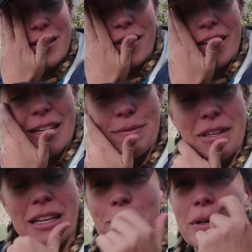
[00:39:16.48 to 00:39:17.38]
sorry it keeps
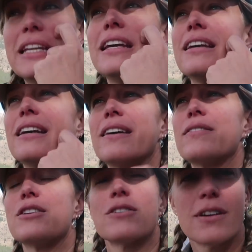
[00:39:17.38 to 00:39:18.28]
getting windy and i have
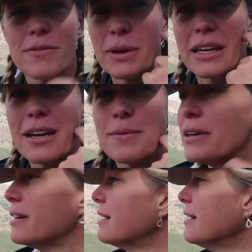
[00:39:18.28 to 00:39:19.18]
to turn off my camera